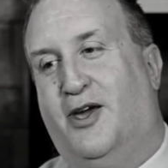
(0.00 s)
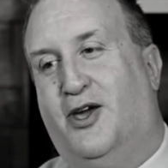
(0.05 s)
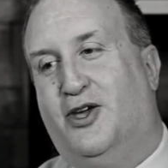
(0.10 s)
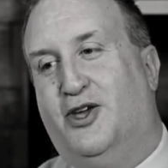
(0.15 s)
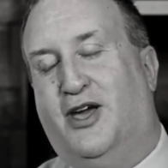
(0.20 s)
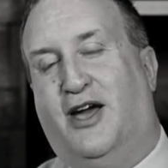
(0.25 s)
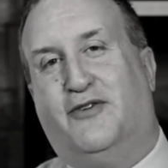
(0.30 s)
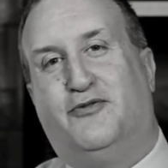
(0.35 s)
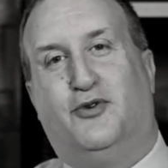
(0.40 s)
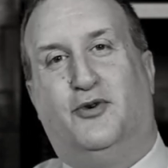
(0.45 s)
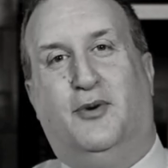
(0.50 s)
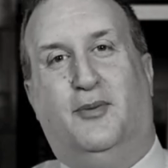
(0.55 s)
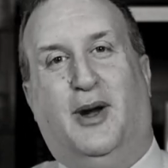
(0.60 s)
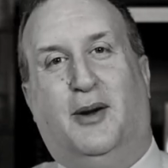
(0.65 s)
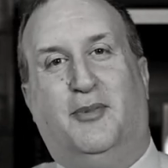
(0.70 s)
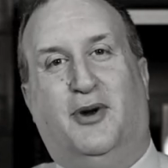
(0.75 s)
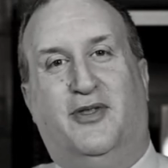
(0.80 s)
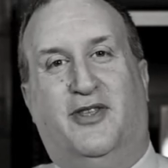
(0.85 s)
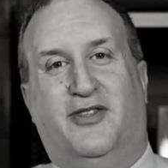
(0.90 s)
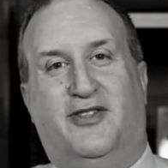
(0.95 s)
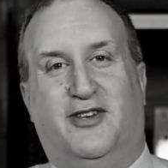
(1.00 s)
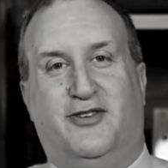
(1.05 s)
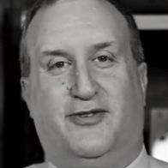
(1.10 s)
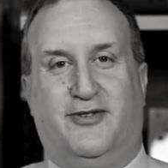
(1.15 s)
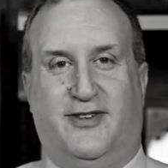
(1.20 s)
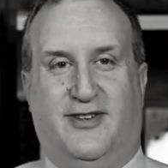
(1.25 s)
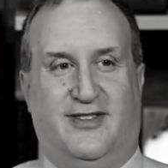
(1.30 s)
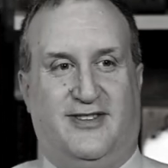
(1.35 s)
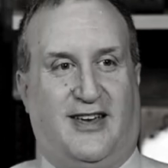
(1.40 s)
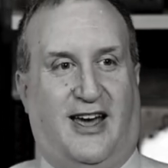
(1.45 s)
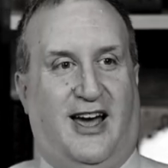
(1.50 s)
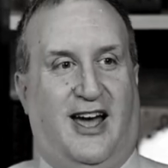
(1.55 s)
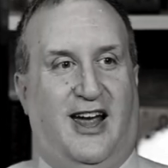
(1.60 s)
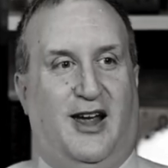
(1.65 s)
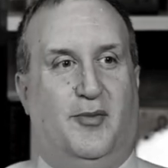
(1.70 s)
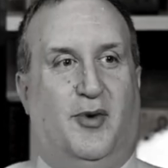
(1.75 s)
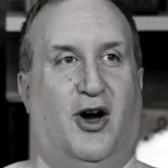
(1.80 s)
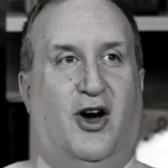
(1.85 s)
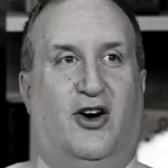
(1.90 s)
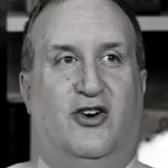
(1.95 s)
You have to remember that this was a
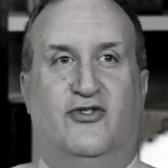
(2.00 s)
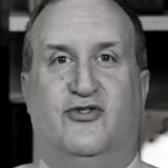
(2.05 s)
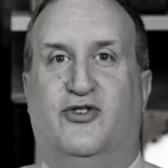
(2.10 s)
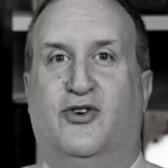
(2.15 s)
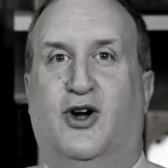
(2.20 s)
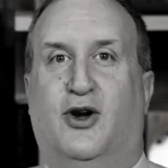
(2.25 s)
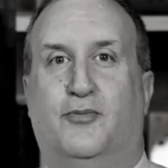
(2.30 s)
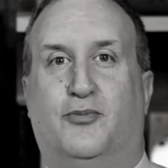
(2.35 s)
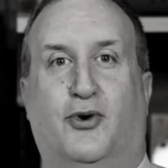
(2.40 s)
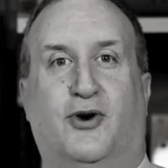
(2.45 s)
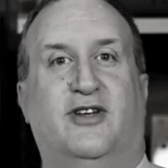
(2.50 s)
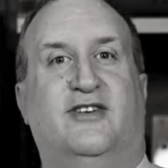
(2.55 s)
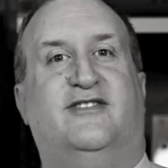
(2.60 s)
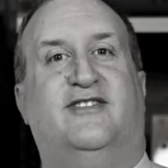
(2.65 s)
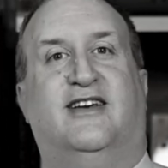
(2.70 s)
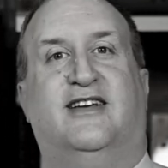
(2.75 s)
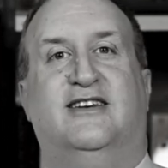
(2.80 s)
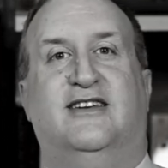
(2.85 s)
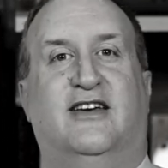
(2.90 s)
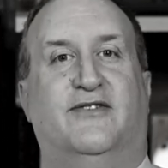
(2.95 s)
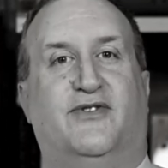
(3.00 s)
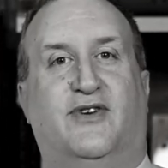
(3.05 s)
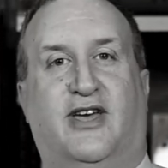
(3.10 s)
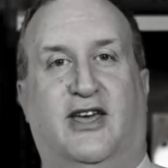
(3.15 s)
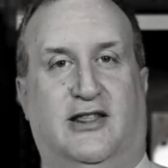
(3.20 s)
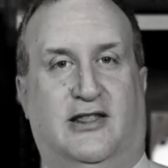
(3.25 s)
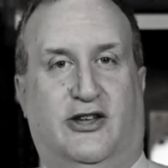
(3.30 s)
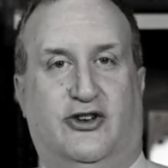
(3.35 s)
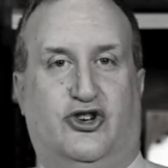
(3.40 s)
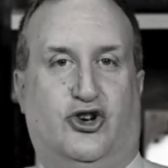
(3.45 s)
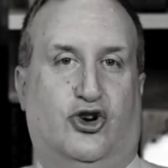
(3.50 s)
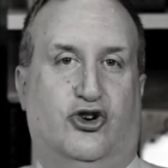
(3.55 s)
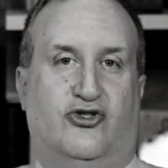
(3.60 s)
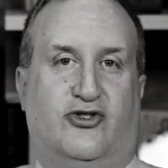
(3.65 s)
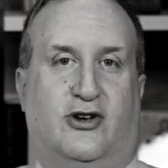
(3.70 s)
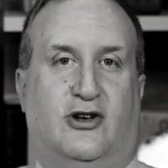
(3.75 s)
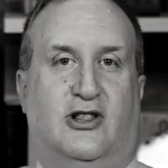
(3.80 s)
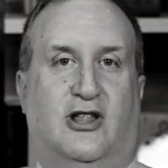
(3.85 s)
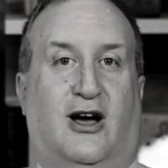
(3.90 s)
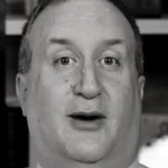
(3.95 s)
time of pretty significant
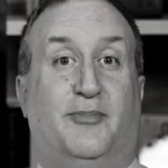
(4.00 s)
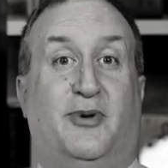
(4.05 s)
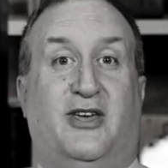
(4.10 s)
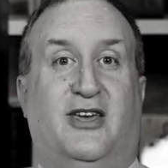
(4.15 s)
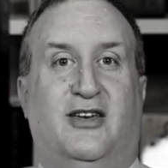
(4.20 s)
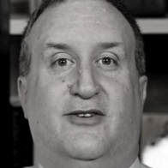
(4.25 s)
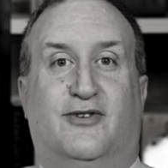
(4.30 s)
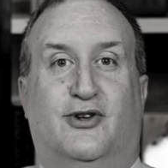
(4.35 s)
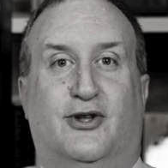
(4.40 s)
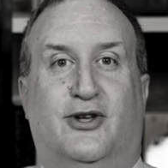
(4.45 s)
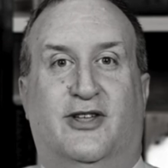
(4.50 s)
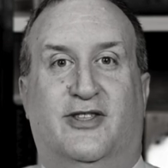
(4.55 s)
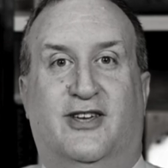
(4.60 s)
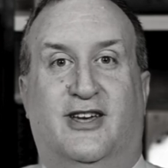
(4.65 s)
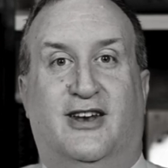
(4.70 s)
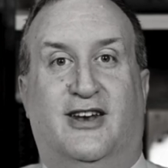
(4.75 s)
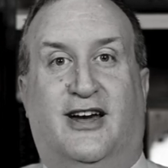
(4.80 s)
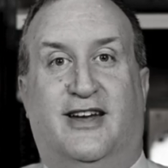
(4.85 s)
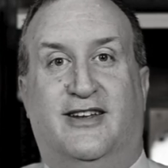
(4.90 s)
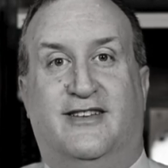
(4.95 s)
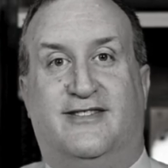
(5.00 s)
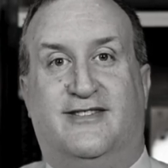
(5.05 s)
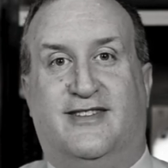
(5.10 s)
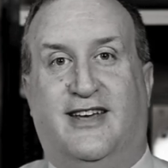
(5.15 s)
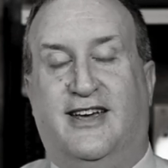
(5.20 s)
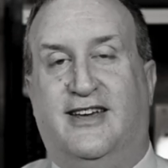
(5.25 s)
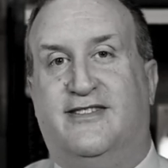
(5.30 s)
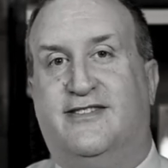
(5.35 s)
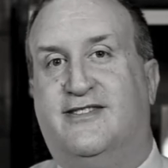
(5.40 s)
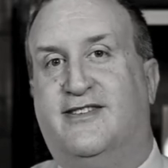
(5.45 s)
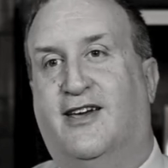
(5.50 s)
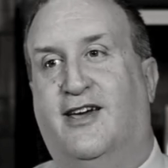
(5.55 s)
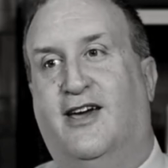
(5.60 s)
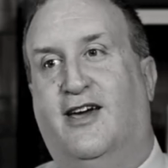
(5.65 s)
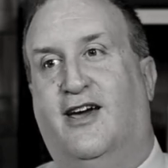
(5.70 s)
liturgical upheaval in the United States.